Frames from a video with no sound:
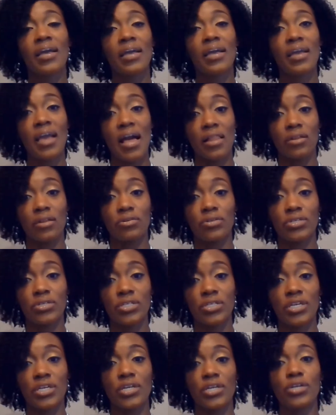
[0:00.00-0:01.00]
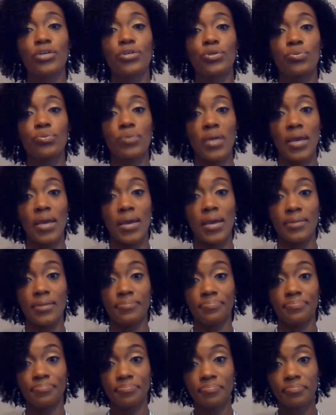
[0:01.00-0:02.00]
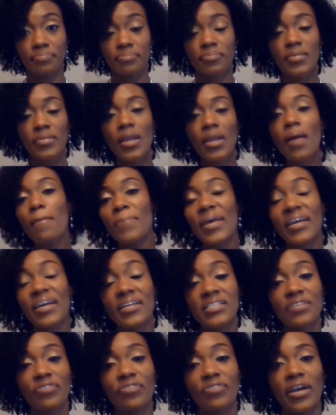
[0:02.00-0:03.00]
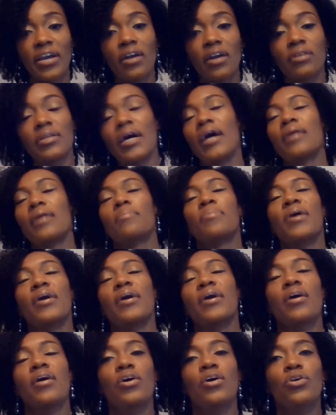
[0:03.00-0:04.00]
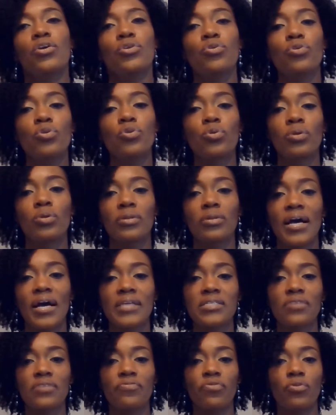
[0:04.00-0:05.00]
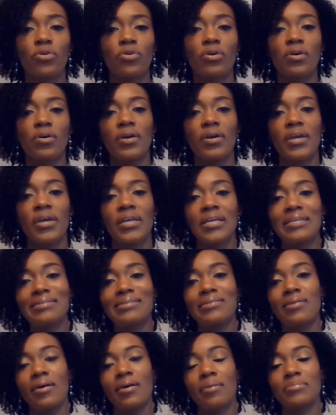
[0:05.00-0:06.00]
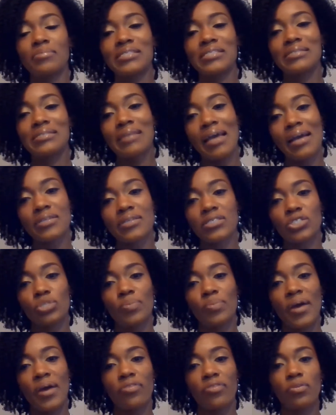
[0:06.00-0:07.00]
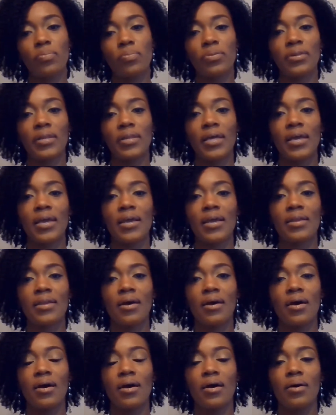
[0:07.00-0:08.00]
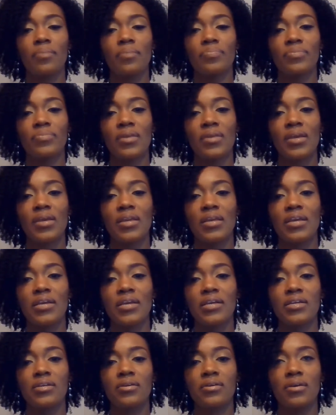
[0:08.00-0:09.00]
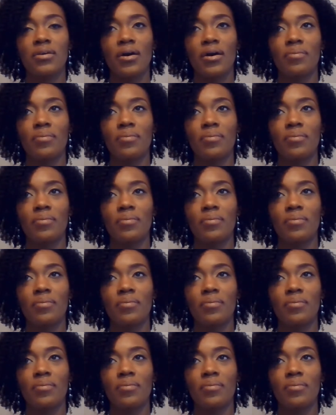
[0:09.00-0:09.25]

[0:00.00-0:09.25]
calendar year you can pick a different airline, but you utilize it for any snacks that you buy on the plane, any